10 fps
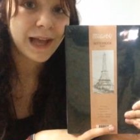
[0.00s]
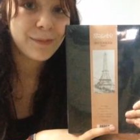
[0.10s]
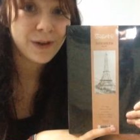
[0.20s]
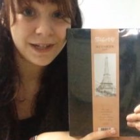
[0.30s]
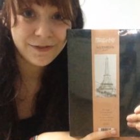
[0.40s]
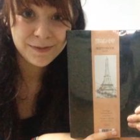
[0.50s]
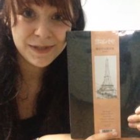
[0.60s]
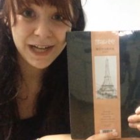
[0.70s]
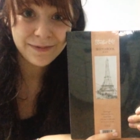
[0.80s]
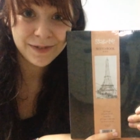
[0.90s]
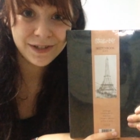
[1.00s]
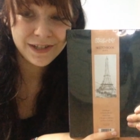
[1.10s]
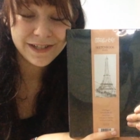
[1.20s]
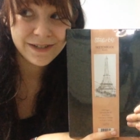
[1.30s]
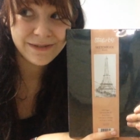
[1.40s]
I bought it from
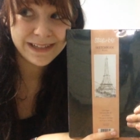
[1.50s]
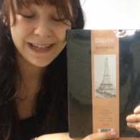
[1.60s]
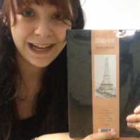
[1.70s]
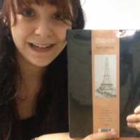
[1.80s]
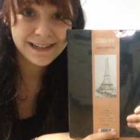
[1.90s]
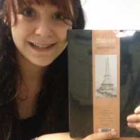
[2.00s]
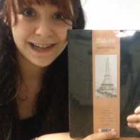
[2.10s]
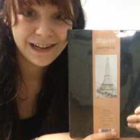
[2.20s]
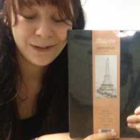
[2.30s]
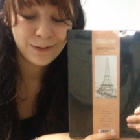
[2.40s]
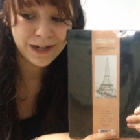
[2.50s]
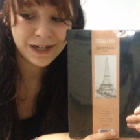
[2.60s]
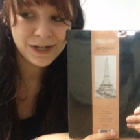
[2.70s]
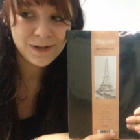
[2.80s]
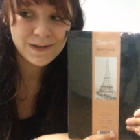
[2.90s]
Chapters when they had a sale where
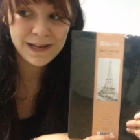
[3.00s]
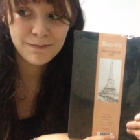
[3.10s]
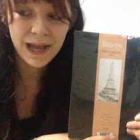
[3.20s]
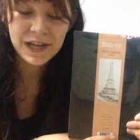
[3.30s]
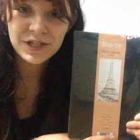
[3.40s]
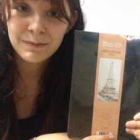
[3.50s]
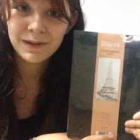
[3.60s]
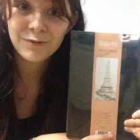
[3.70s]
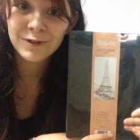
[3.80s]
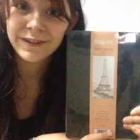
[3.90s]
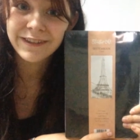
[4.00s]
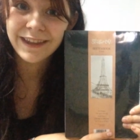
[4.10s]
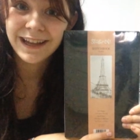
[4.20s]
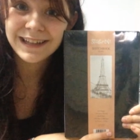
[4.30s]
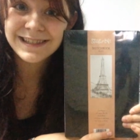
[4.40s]
you didn't pay shipping for the
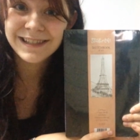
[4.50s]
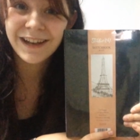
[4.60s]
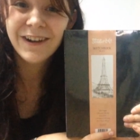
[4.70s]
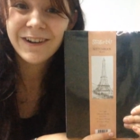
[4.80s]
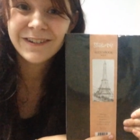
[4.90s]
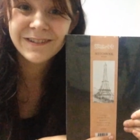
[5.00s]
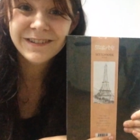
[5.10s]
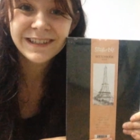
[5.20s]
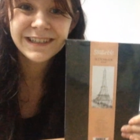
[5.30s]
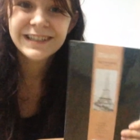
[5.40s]
day, so